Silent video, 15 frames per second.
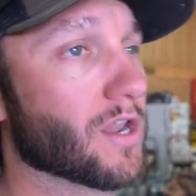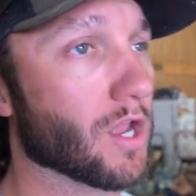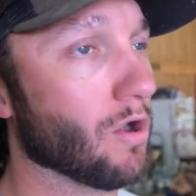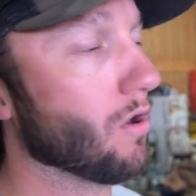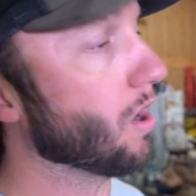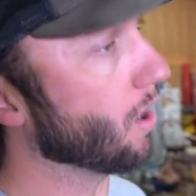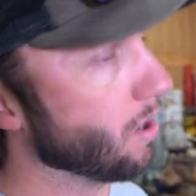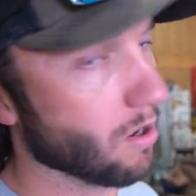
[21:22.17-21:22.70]

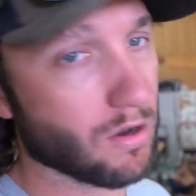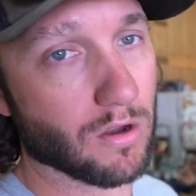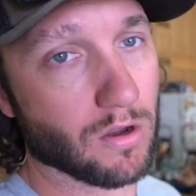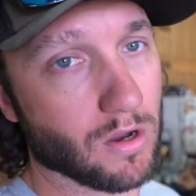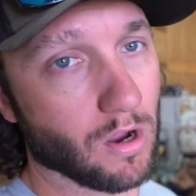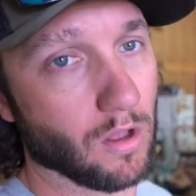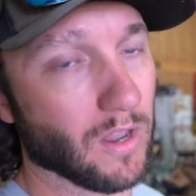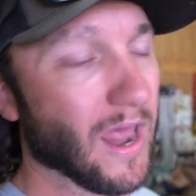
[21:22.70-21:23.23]
no honker
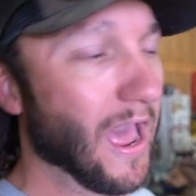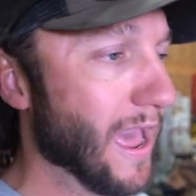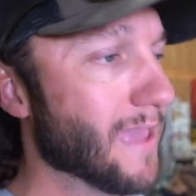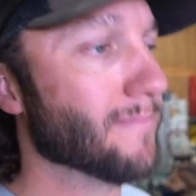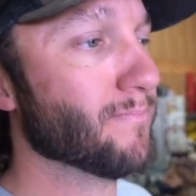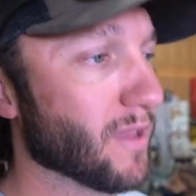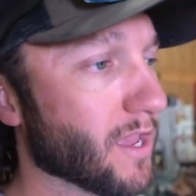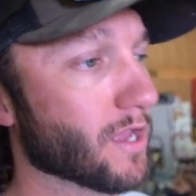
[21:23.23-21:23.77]
calling,
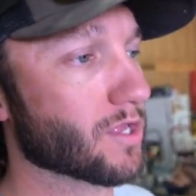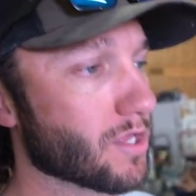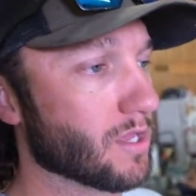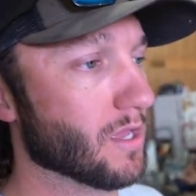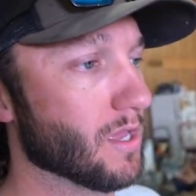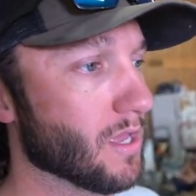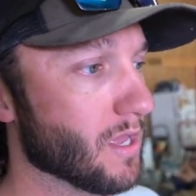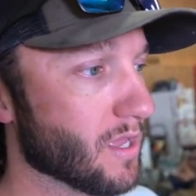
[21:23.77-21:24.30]
high-pitched,
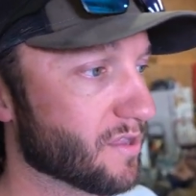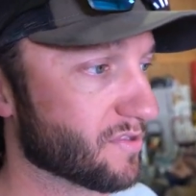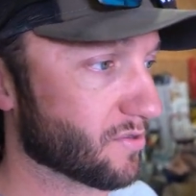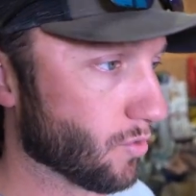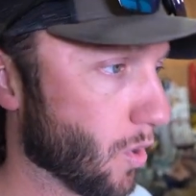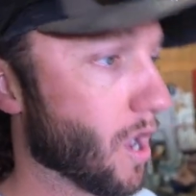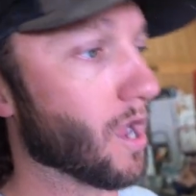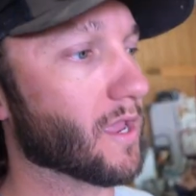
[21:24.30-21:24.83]

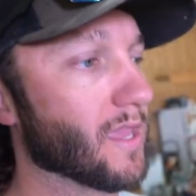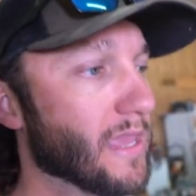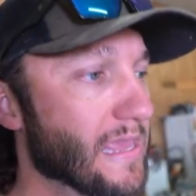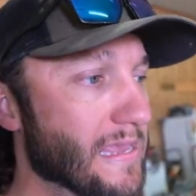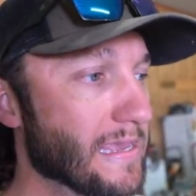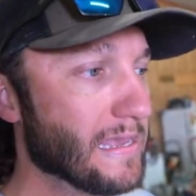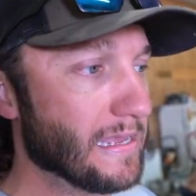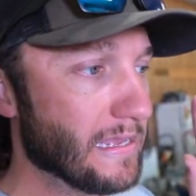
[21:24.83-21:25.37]
squawky,
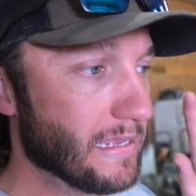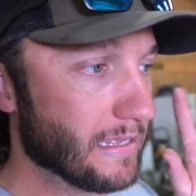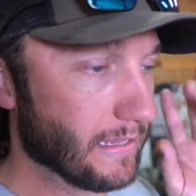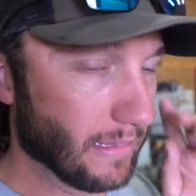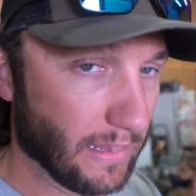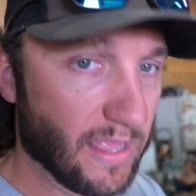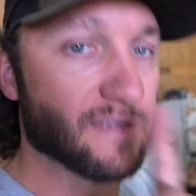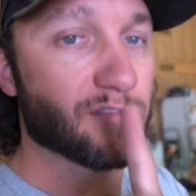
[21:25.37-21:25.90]

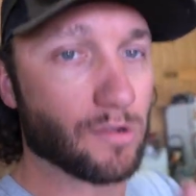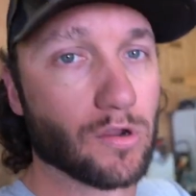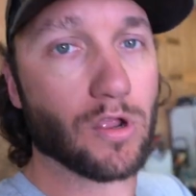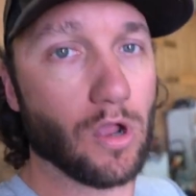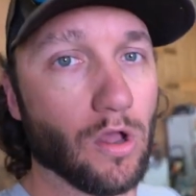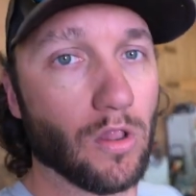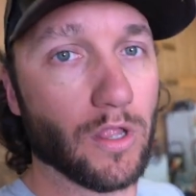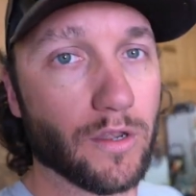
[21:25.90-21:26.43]
lesser
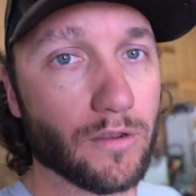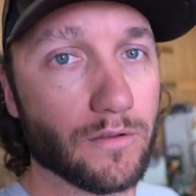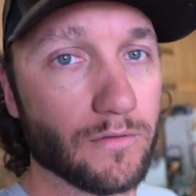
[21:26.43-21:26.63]
calling.